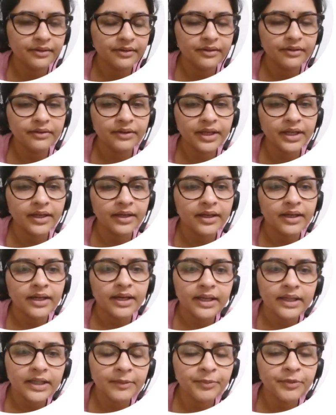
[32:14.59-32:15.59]
Okay,
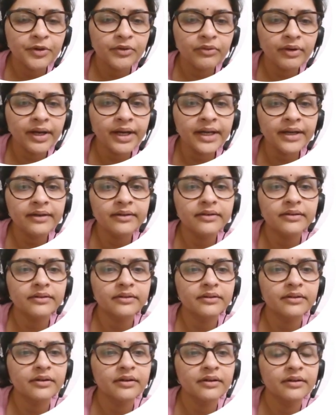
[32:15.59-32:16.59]
they provide
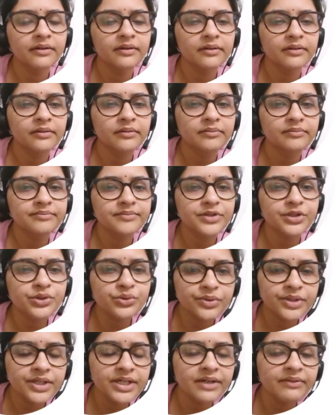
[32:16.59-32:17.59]

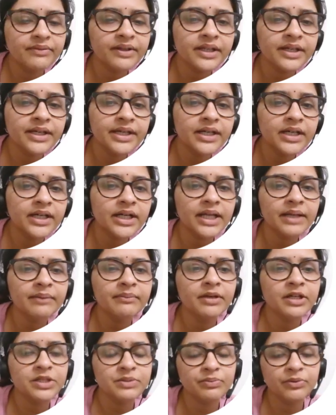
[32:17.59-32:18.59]
student with real-time
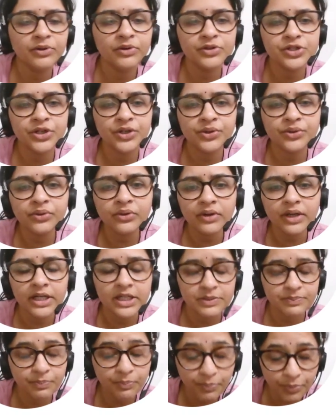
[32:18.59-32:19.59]
exposure
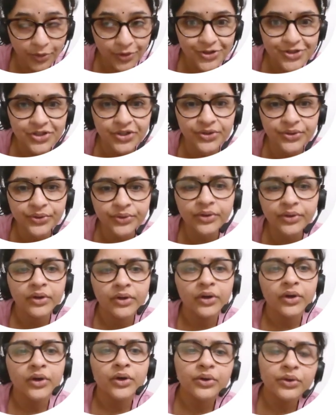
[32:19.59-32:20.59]
to
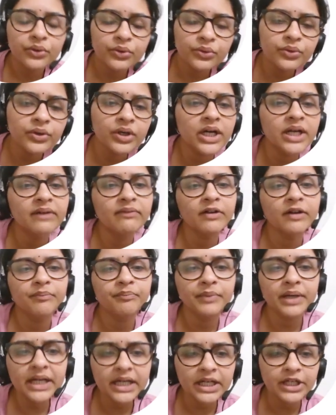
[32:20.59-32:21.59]
rural
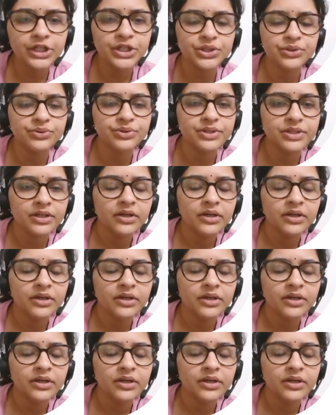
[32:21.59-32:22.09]
development issues.